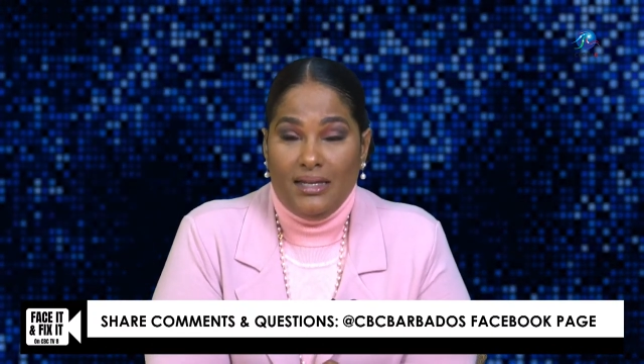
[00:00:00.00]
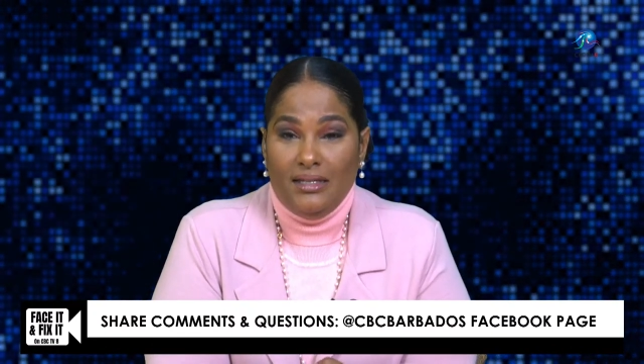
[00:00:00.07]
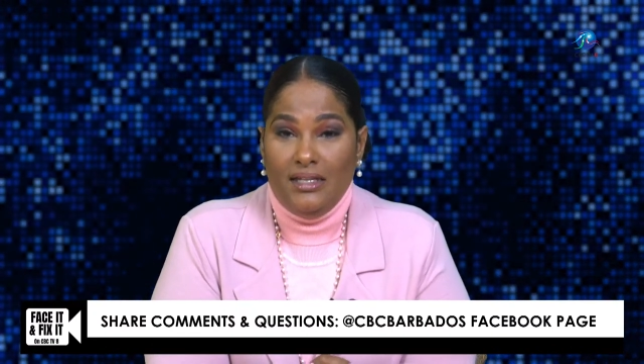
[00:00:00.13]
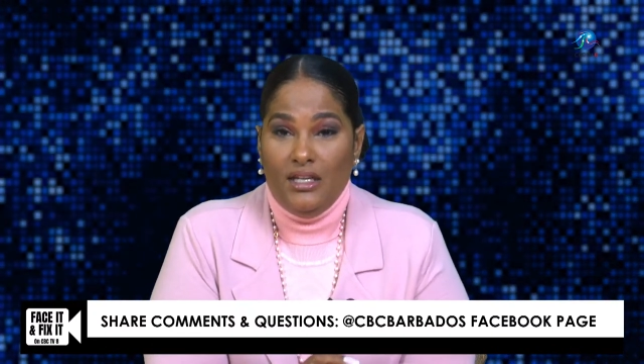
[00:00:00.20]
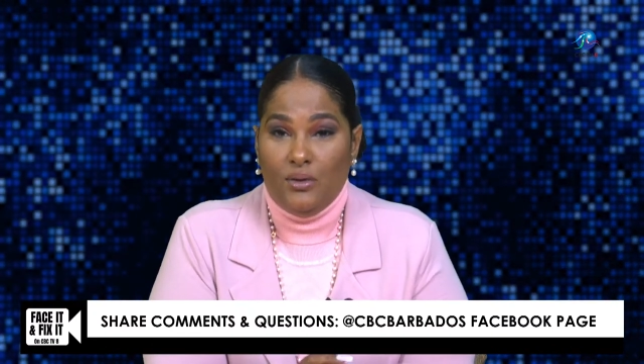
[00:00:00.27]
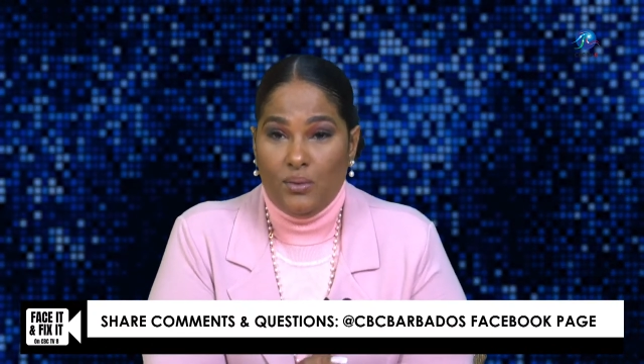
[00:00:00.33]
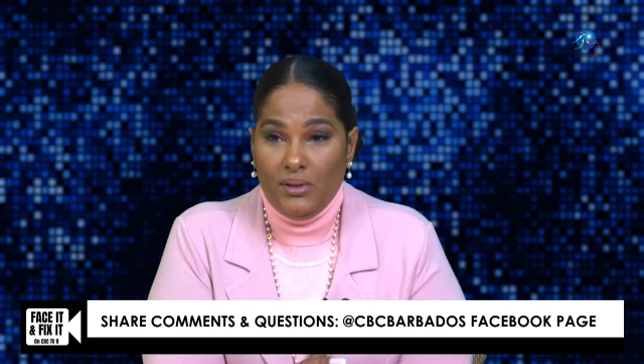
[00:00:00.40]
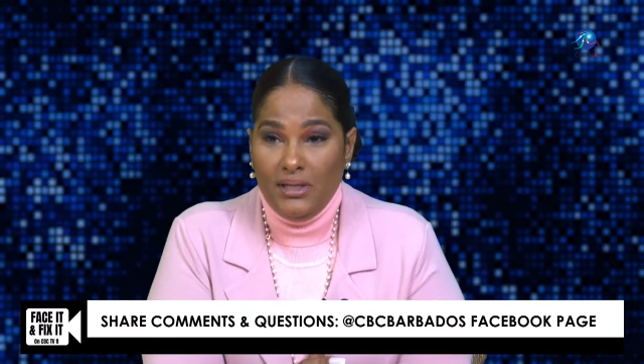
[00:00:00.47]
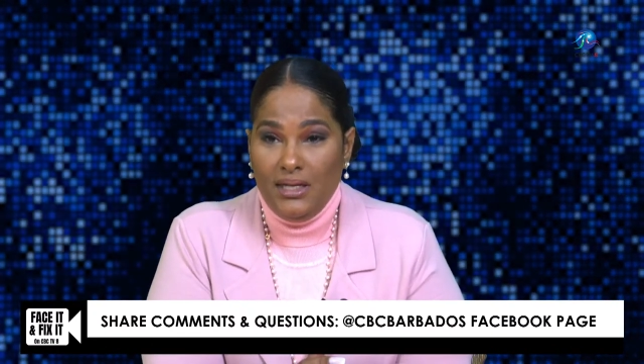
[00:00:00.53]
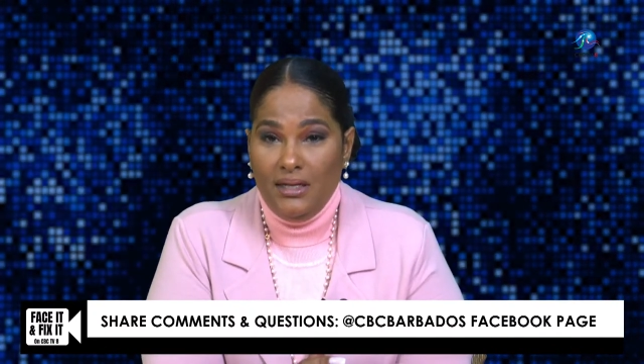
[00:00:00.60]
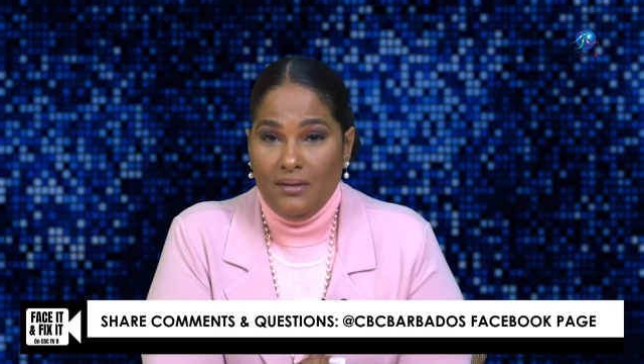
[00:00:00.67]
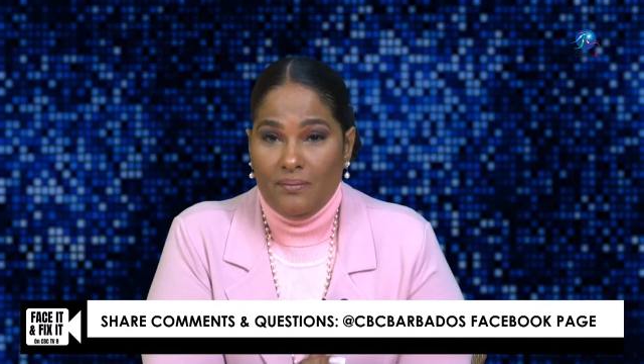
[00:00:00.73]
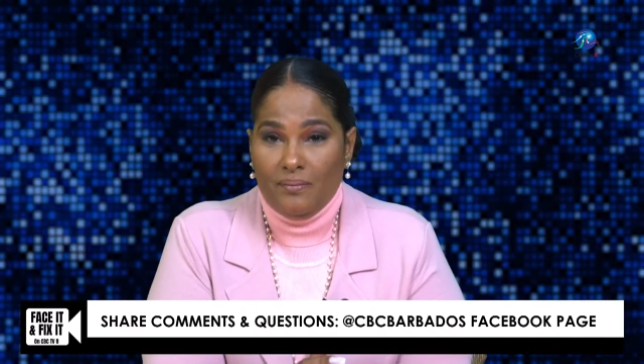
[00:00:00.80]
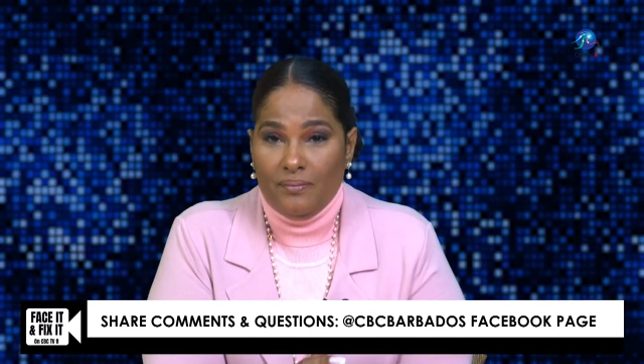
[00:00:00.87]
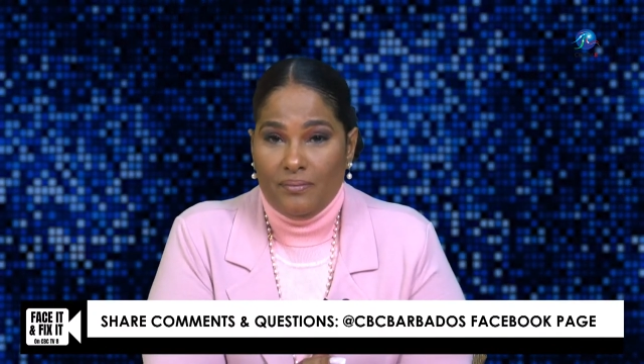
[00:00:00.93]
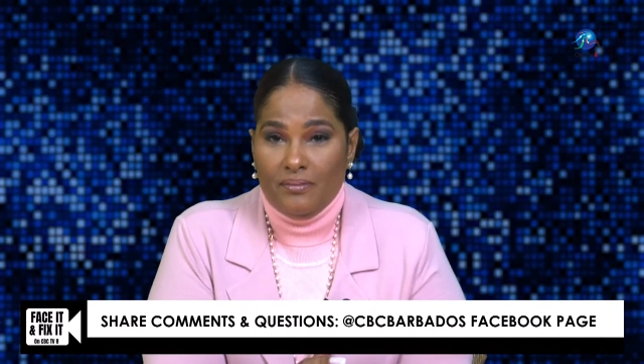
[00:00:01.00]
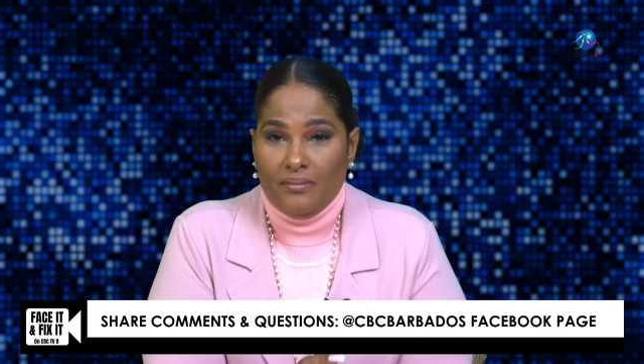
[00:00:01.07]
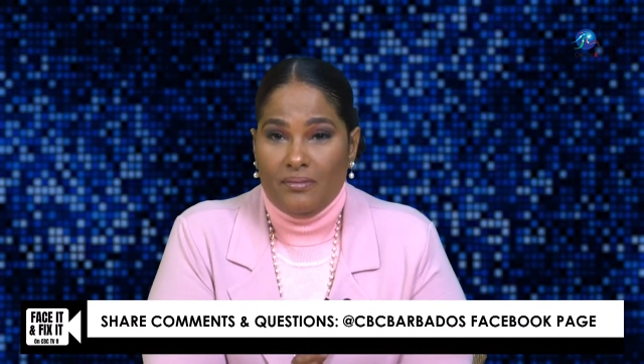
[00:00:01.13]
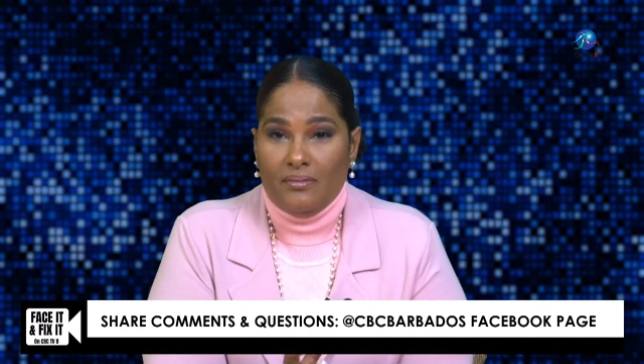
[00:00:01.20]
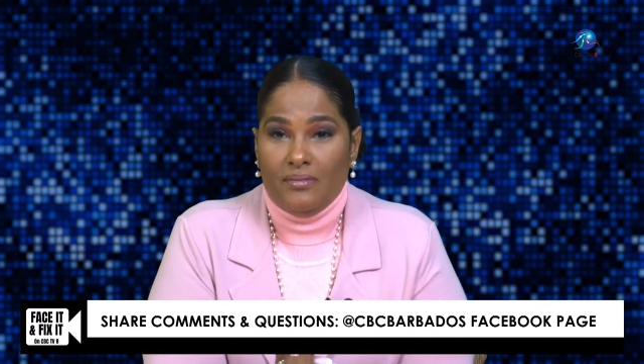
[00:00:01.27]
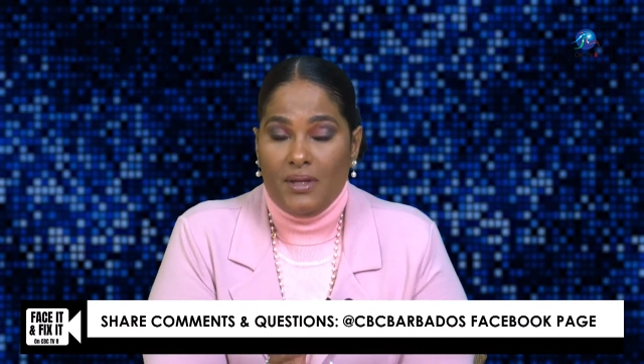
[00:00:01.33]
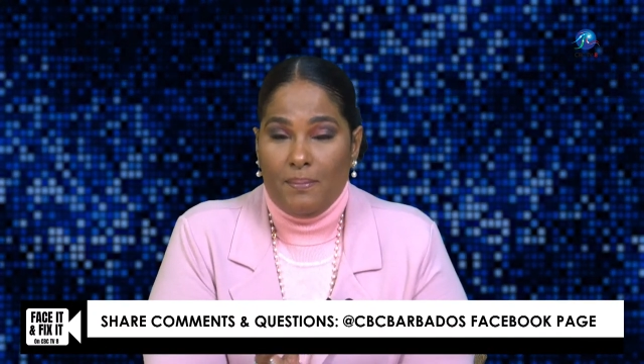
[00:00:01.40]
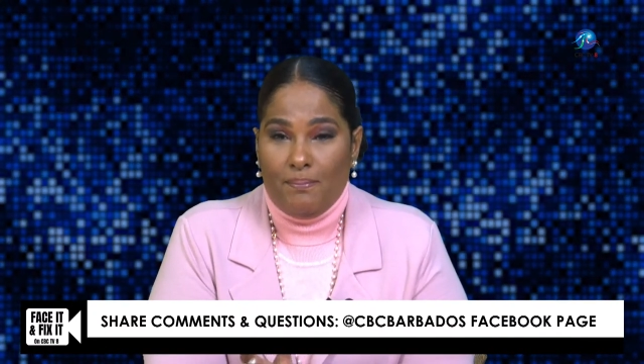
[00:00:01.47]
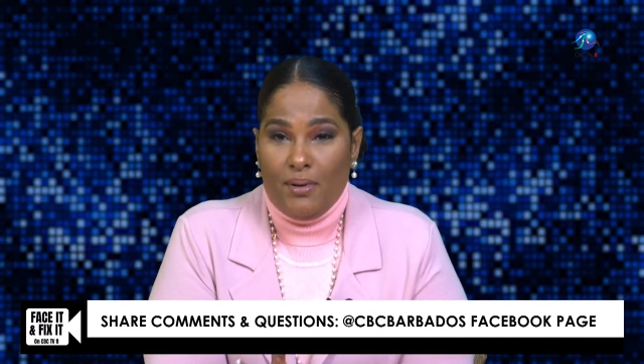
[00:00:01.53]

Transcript: Equally, the